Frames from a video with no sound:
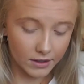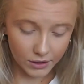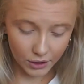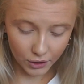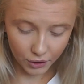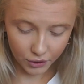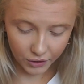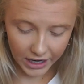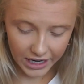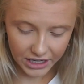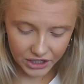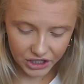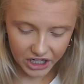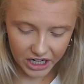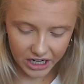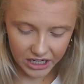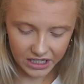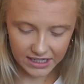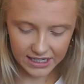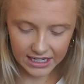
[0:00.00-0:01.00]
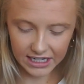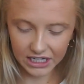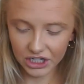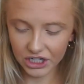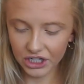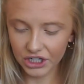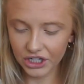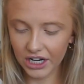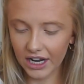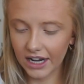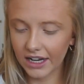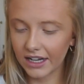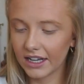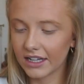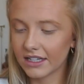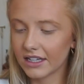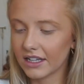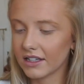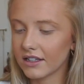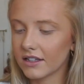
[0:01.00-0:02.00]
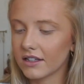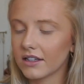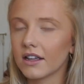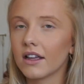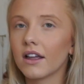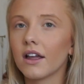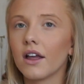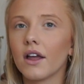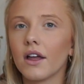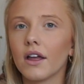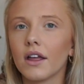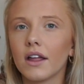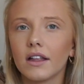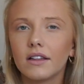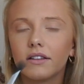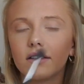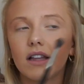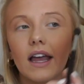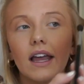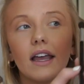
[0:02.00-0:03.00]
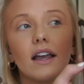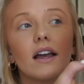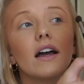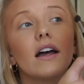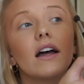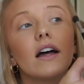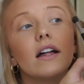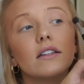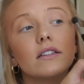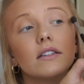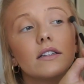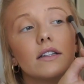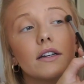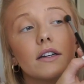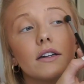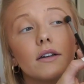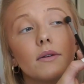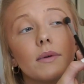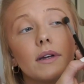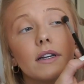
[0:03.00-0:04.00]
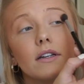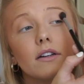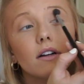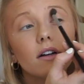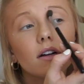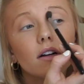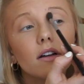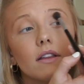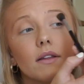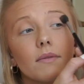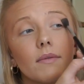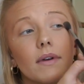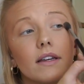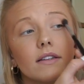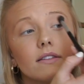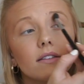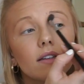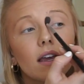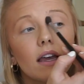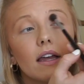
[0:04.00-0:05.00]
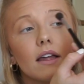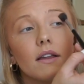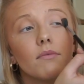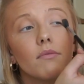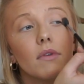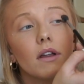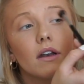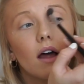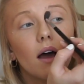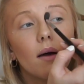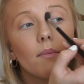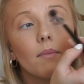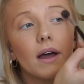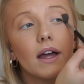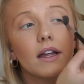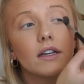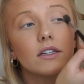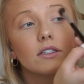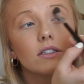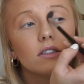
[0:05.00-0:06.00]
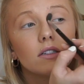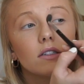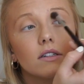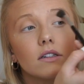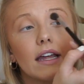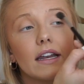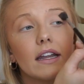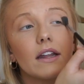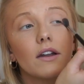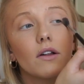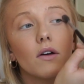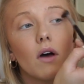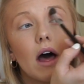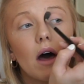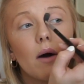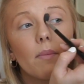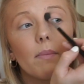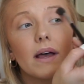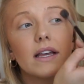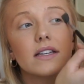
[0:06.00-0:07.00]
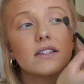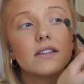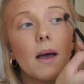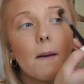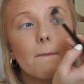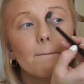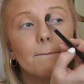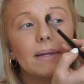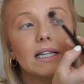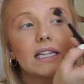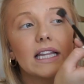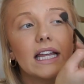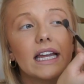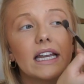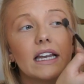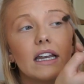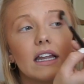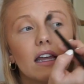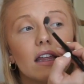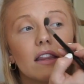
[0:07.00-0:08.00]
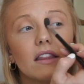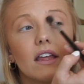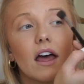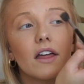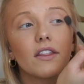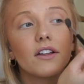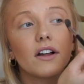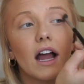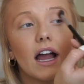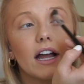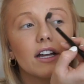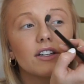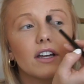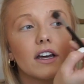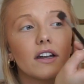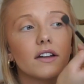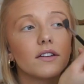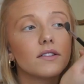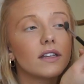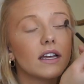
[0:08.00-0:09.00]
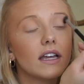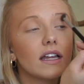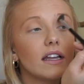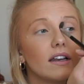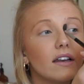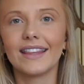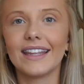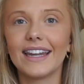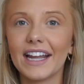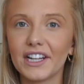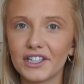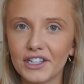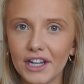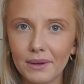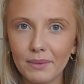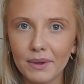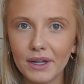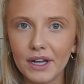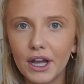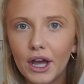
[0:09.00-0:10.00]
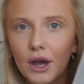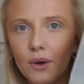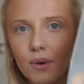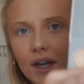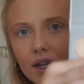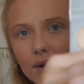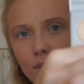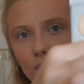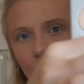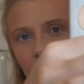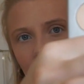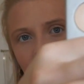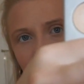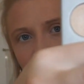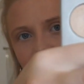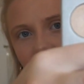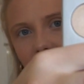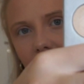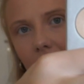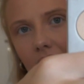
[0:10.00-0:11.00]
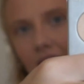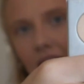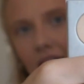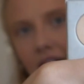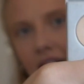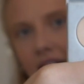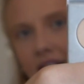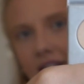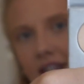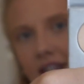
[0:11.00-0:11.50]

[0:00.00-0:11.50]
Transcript: It's a great transition shade because it's like a little bit darker than my skin, but not much. And it'll help us blend the other eyeshadows in. The next shade I'm going to go in with is